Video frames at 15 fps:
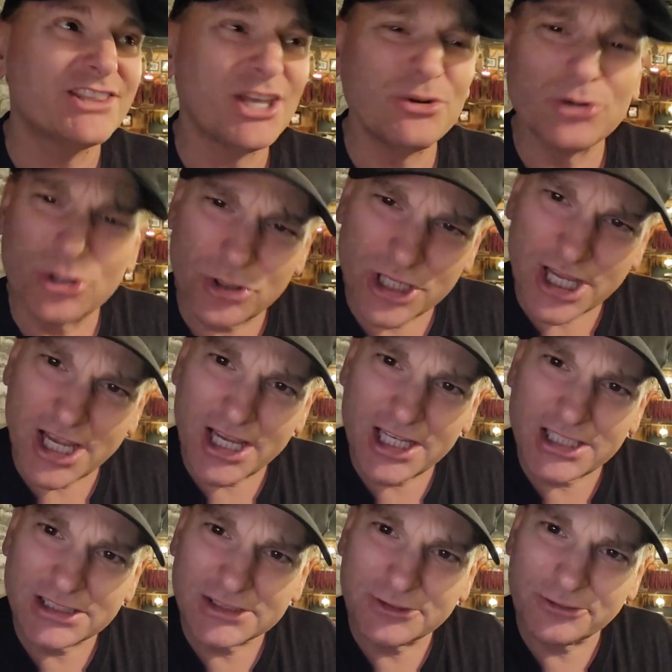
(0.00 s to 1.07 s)
They were
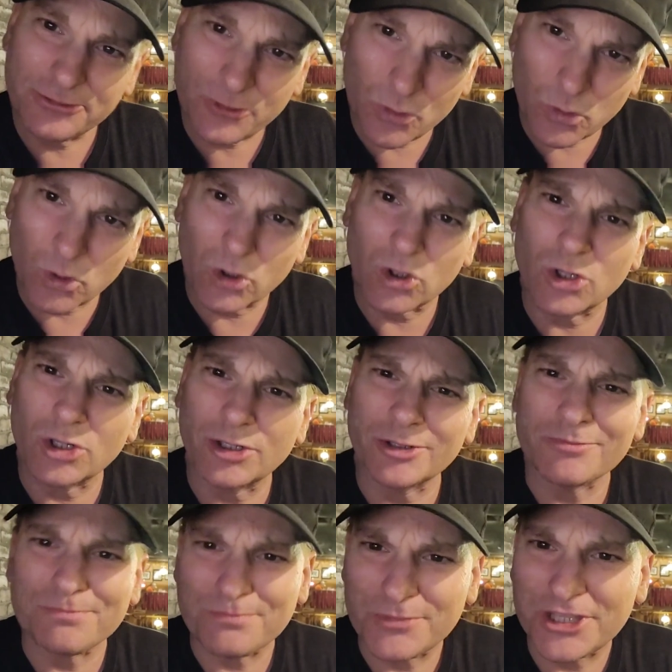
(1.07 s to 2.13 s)
okay
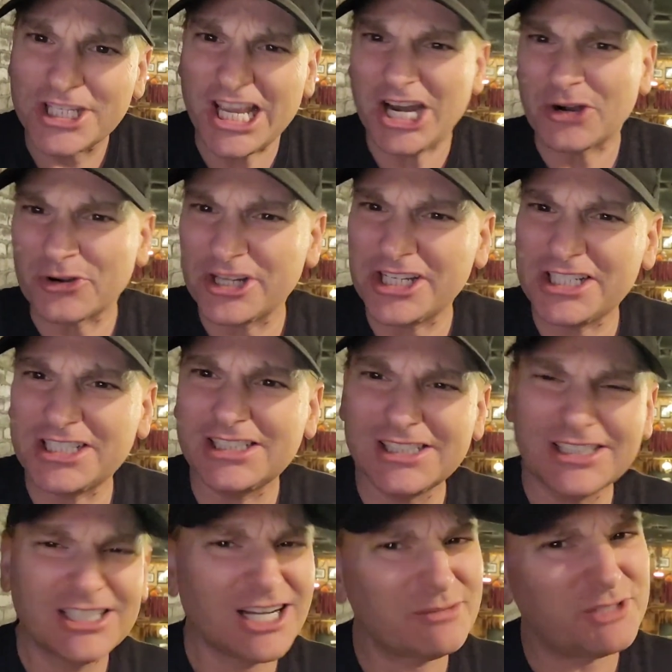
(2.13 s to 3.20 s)
for the area.
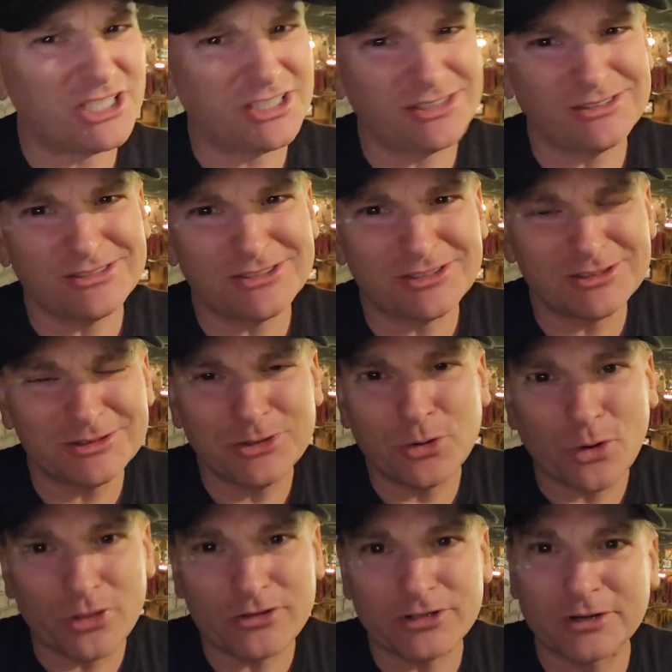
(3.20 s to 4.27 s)
I mean,
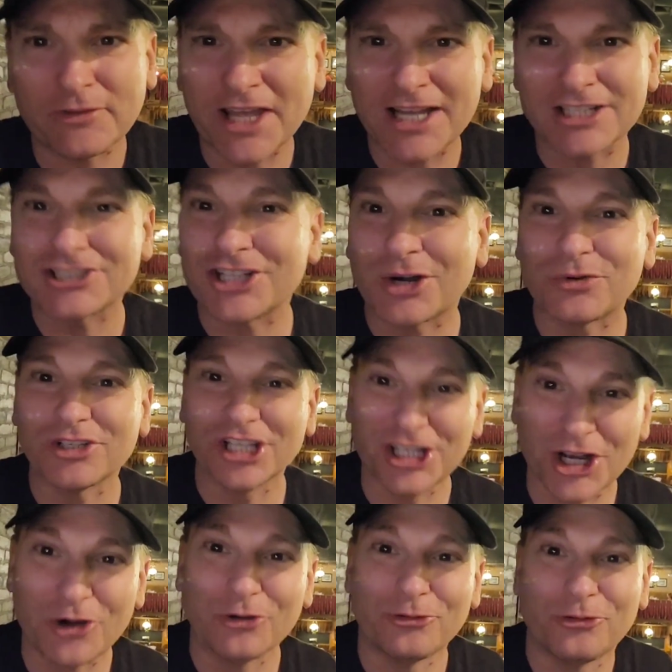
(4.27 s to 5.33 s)
Northern Nevada is not really
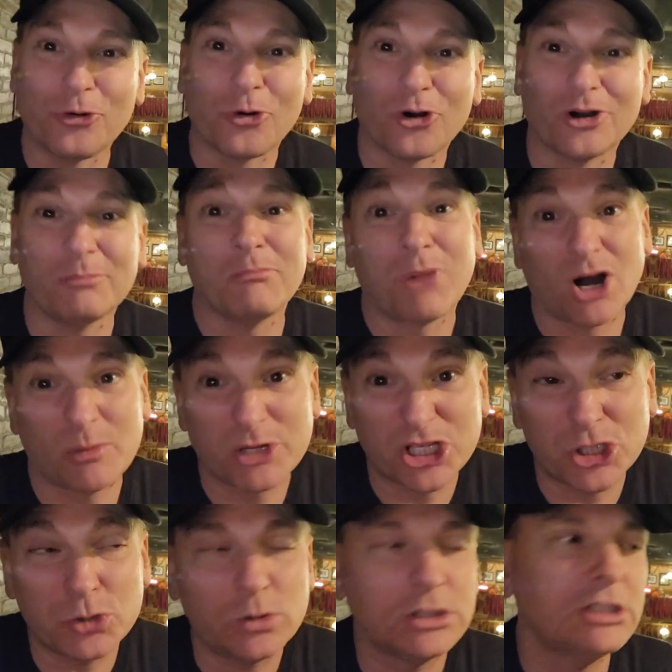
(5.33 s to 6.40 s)
known for
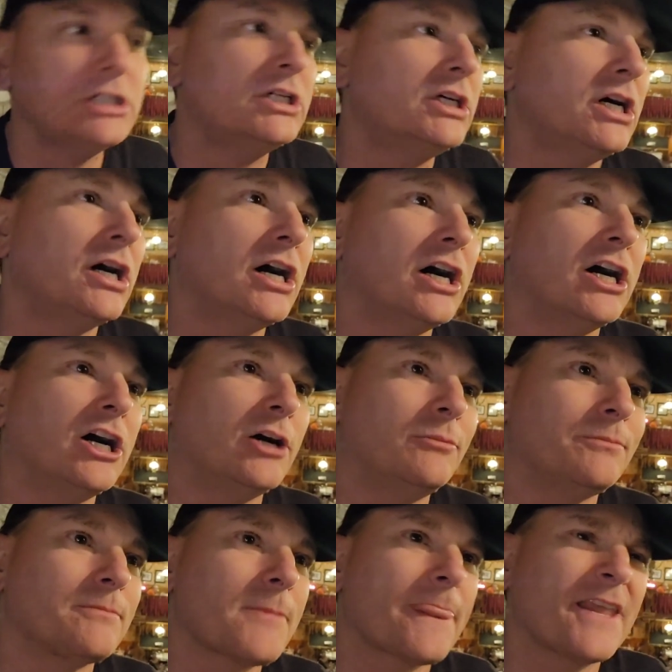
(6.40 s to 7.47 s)
barbecue.
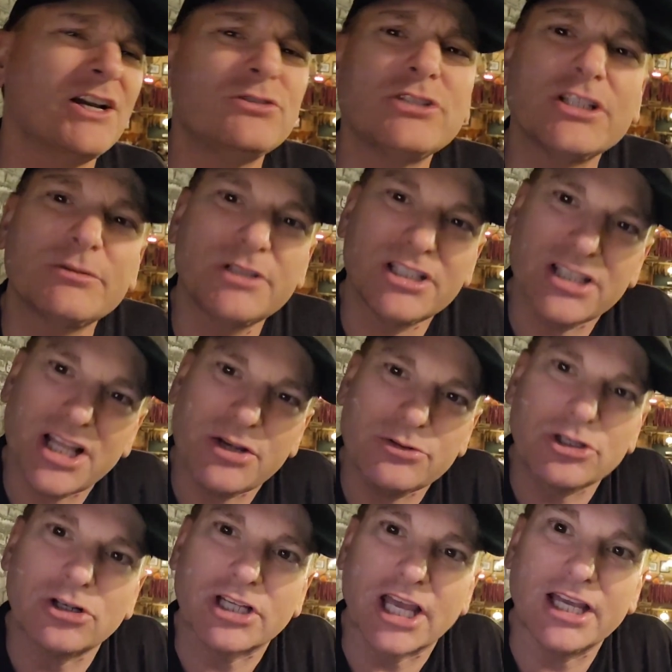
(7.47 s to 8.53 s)
They
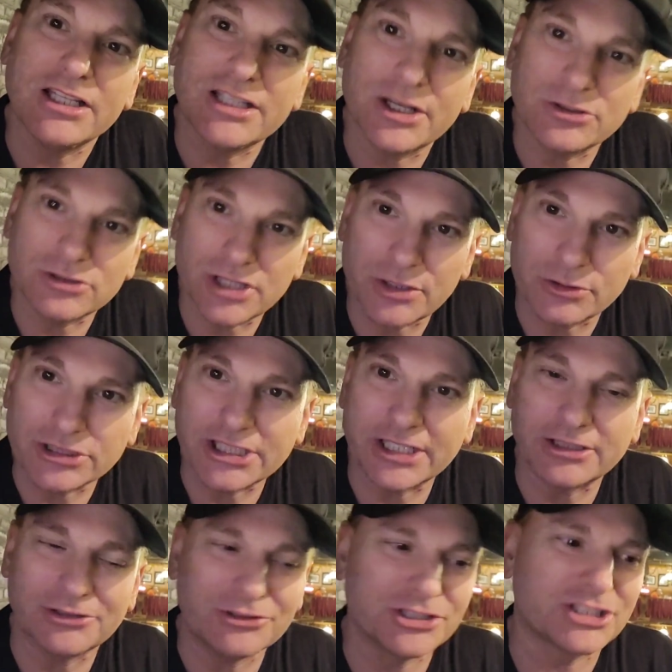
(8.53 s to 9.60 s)
were okay. They were
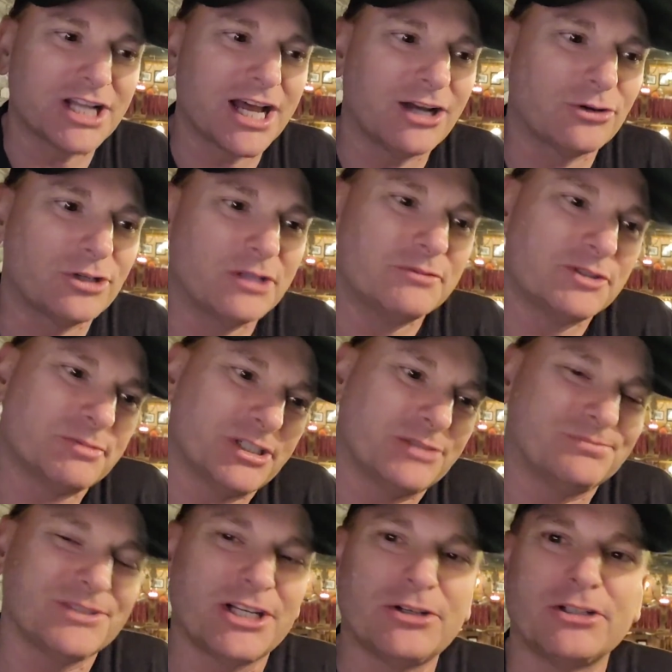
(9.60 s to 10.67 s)
St. Louis style ribs, but
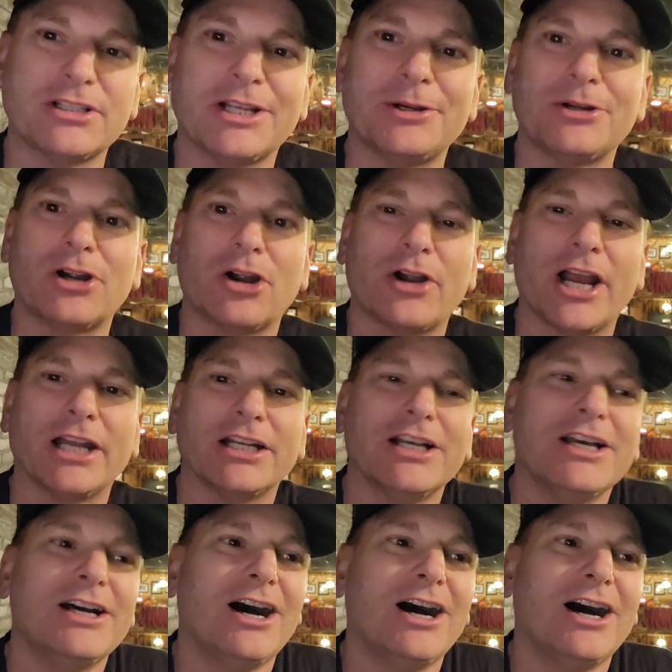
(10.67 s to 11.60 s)
they're all right.